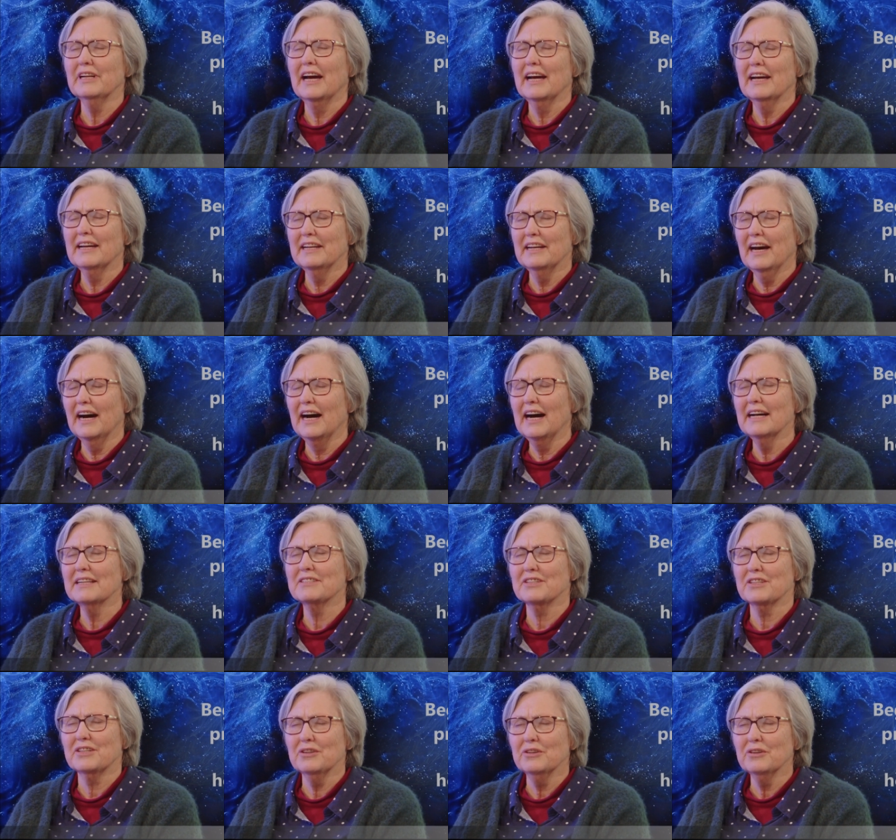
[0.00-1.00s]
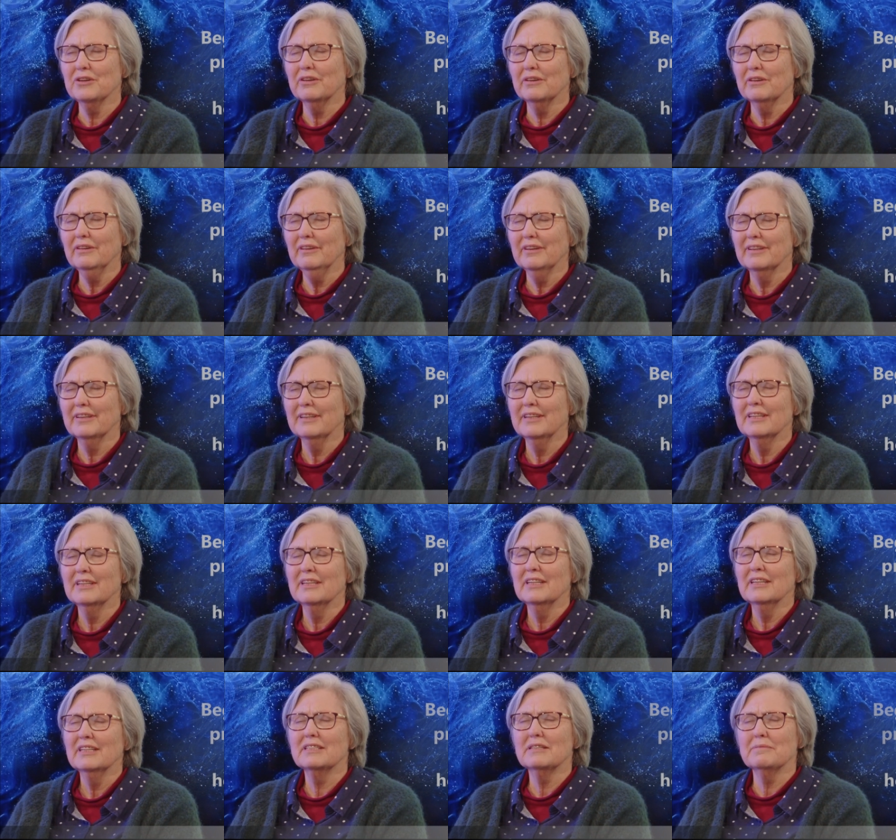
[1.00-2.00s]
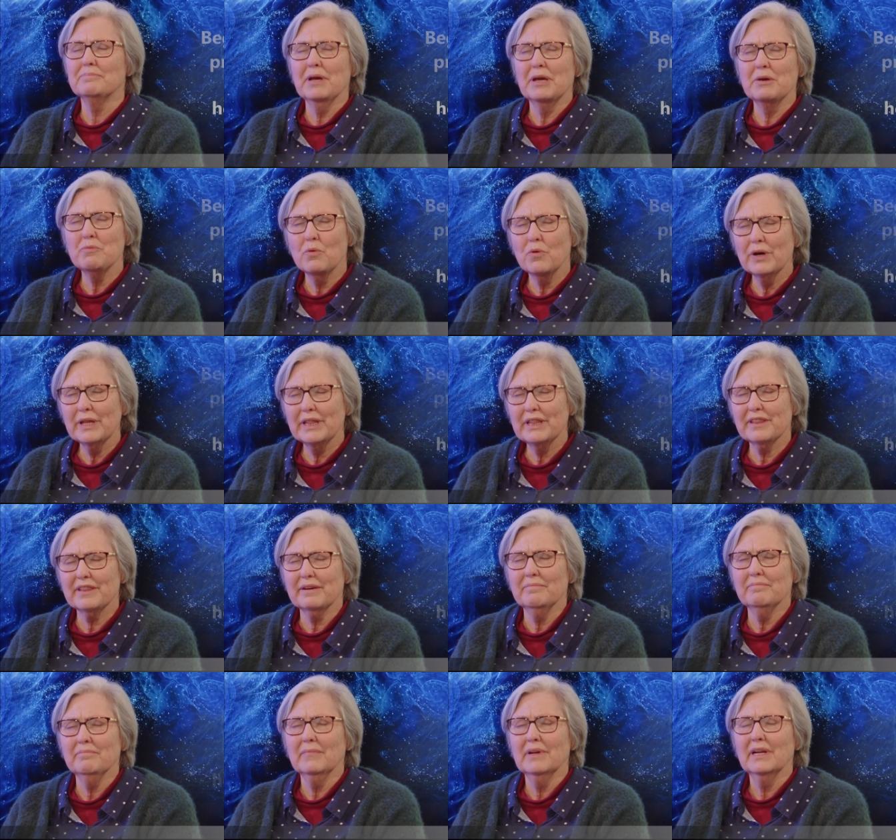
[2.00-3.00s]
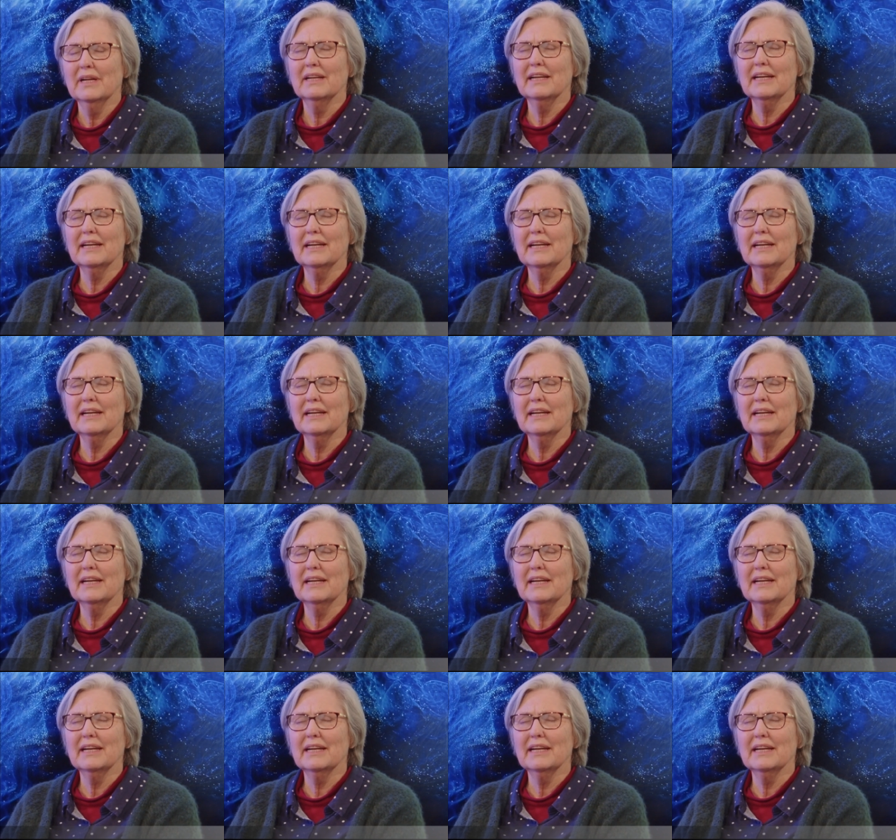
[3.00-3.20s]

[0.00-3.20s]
and ask you to be with them.